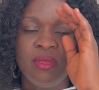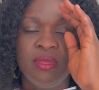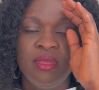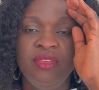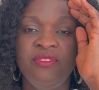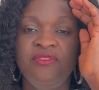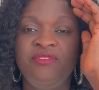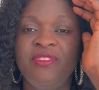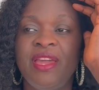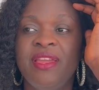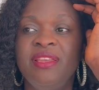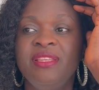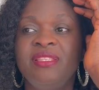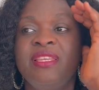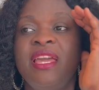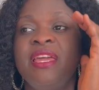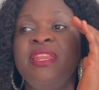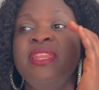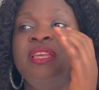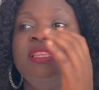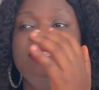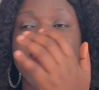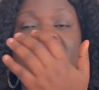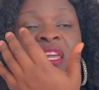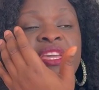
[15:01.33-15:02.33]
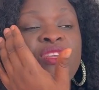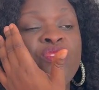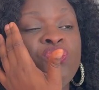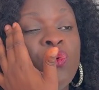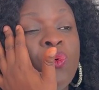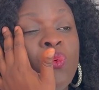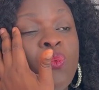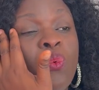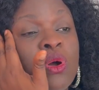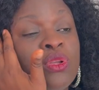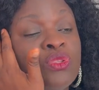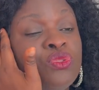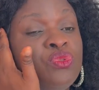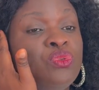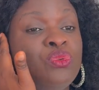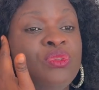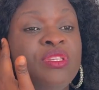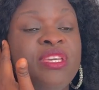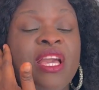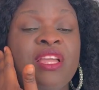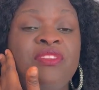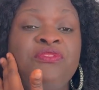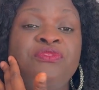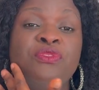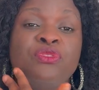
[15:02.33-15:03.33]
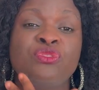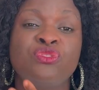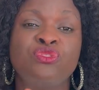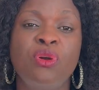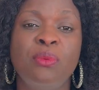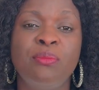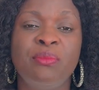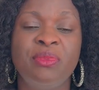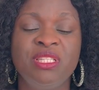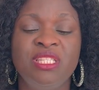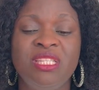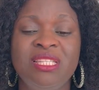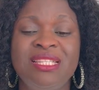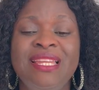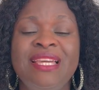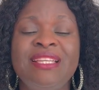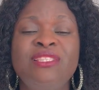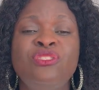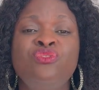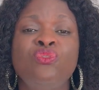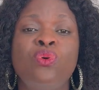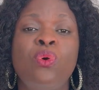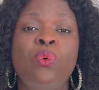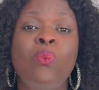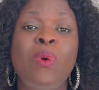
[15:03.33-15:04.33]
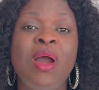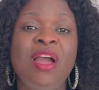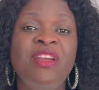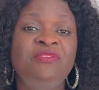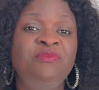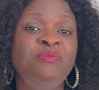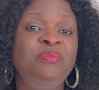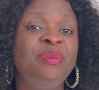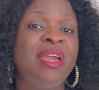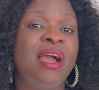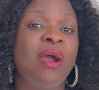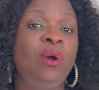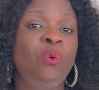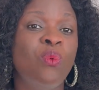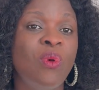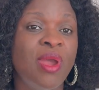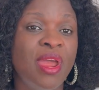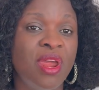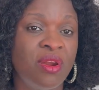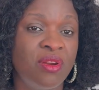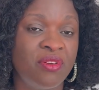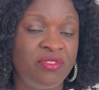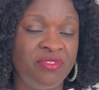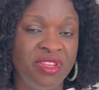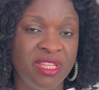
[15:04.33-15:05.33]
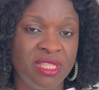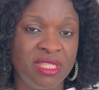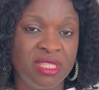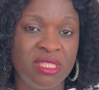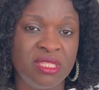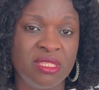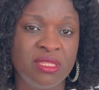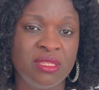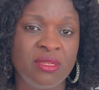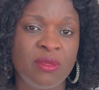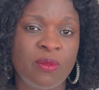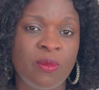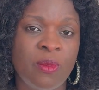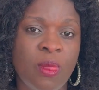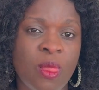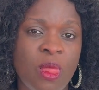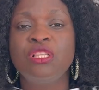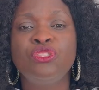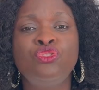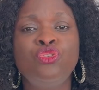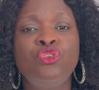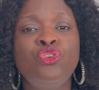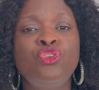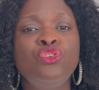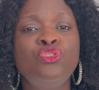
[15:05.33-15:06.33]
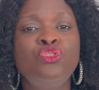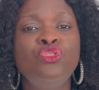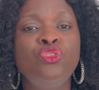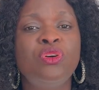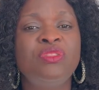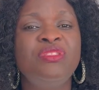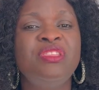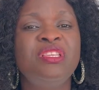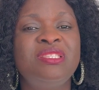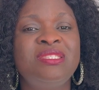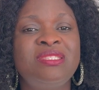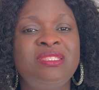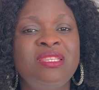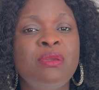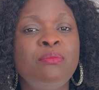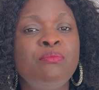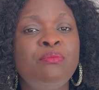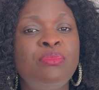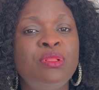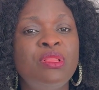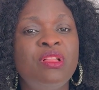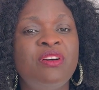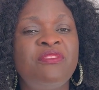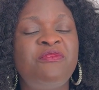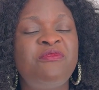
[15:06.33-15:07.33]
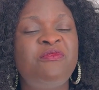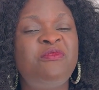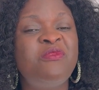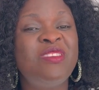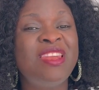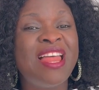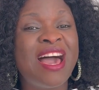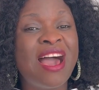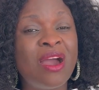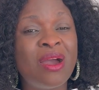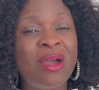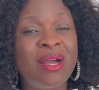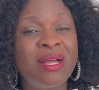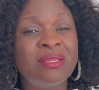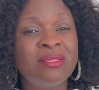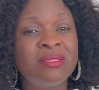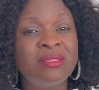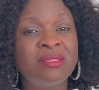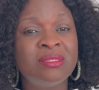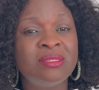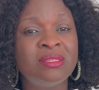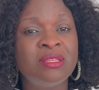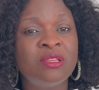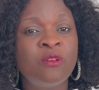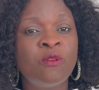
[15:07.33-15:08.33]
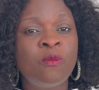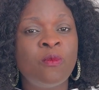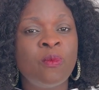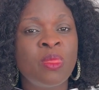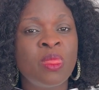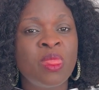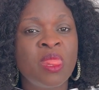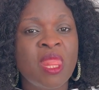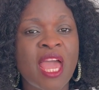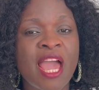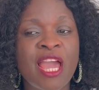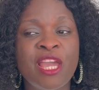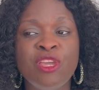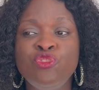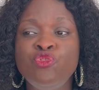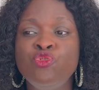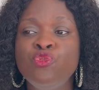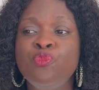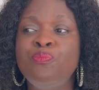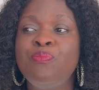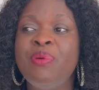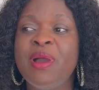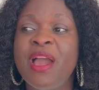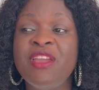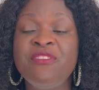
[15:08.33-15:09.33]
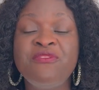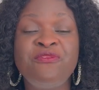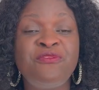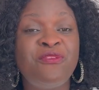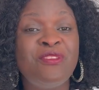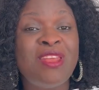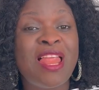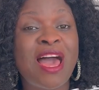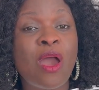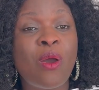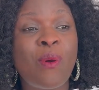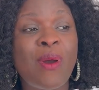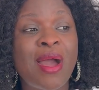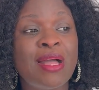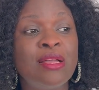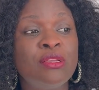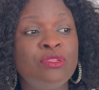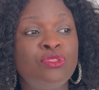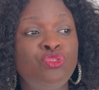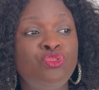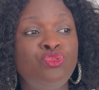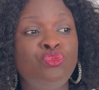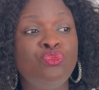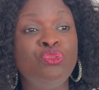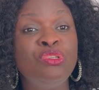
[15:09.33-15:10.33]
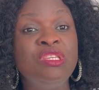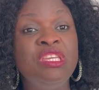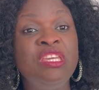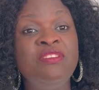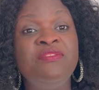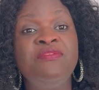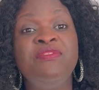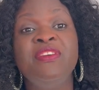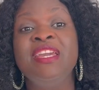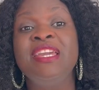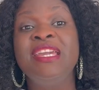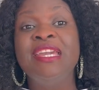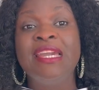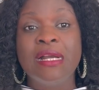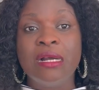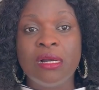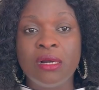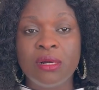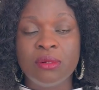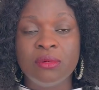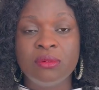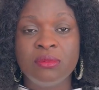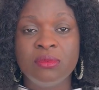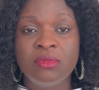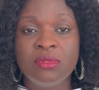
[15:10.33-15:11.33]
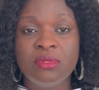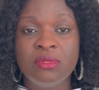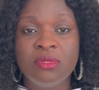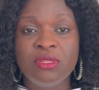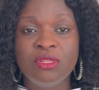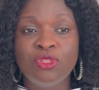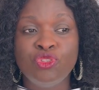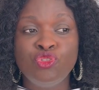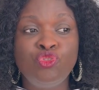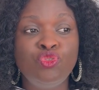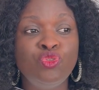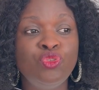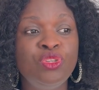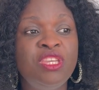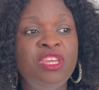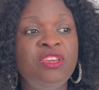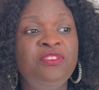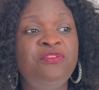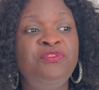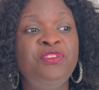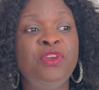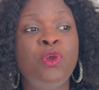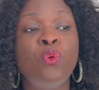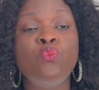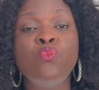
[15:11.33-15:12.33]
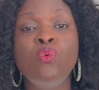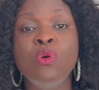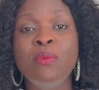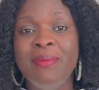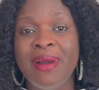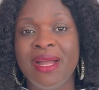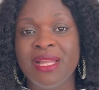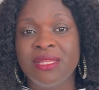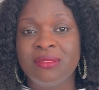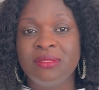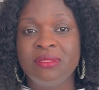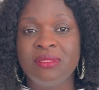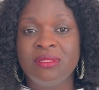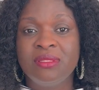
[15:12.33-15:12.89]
If there is anything you want to get for somebody, let your wife be aware of it. Do you know the symbol of flowers? And you buy flower to give a girl, to give a woman.